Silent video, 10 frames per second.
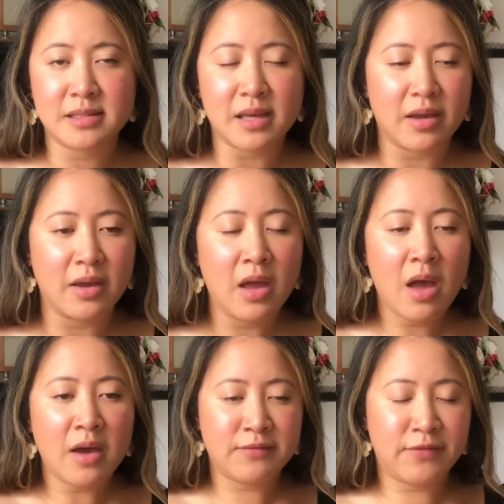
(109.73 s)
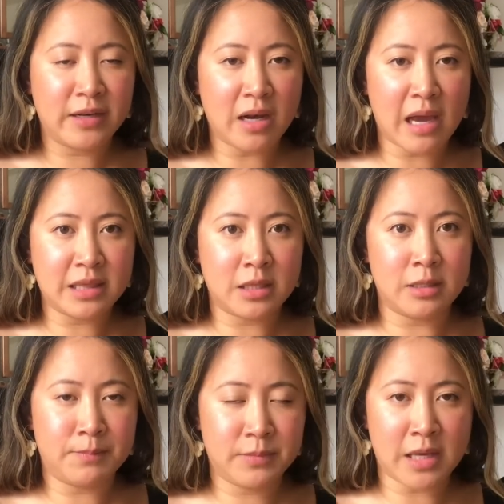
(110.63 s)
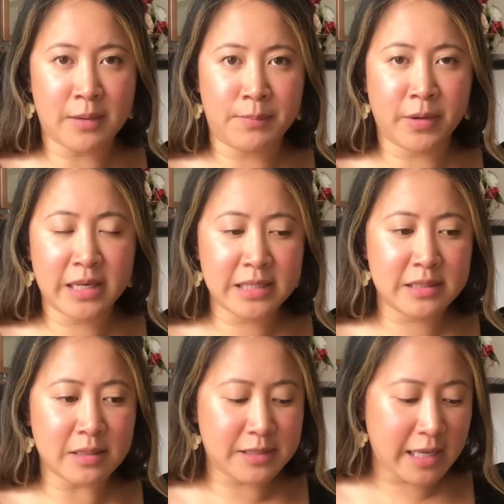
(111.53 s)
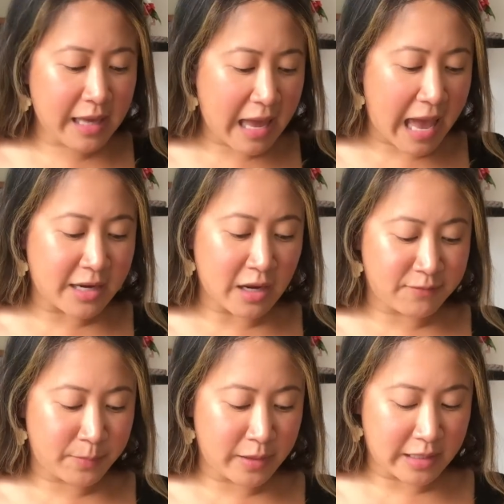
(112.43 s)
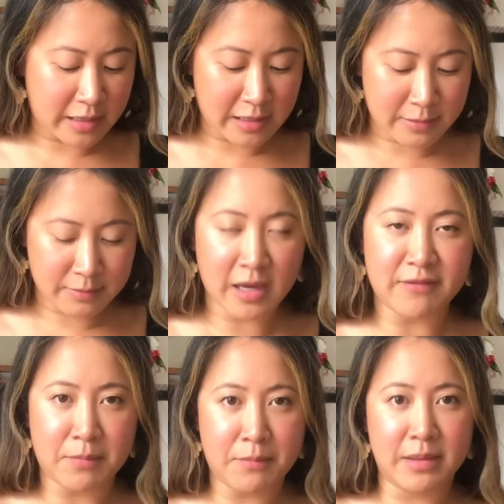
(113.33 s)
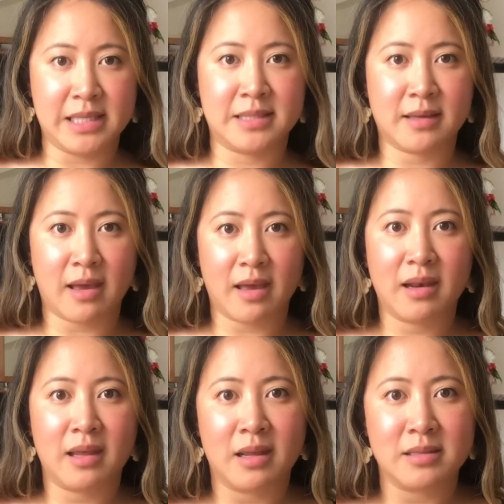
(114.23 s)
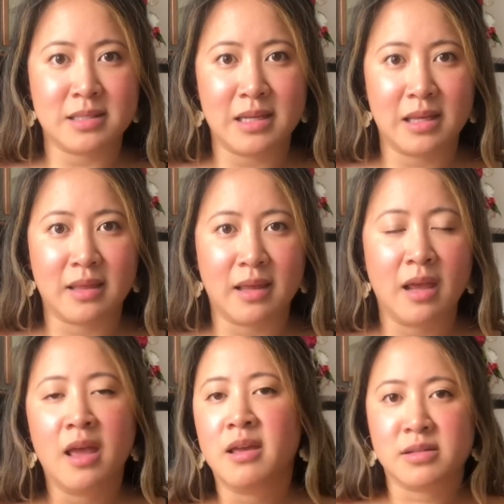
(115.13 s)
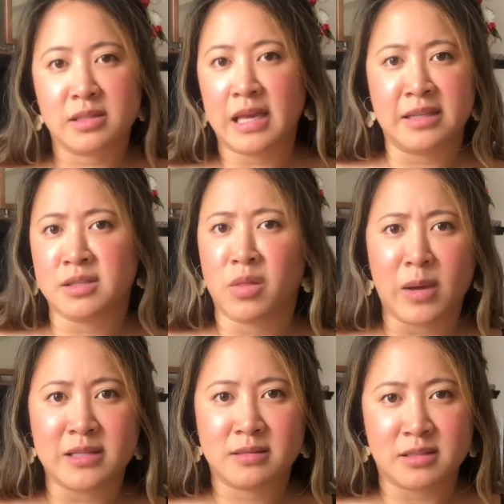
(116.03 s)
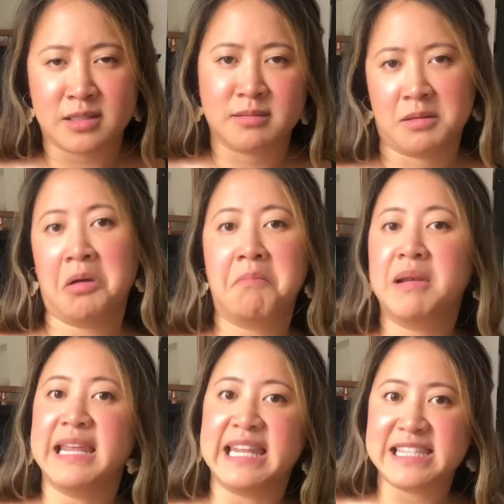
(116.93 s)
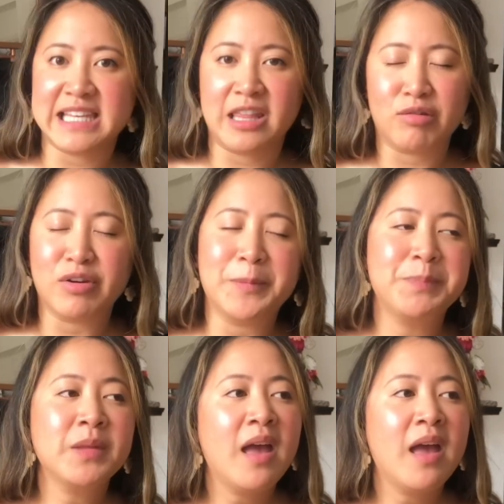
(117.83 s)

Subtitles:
So fully lined the bodice up to here, and I've put in a kind of mini skirt in underneath it because it is otherwise just completely see-through.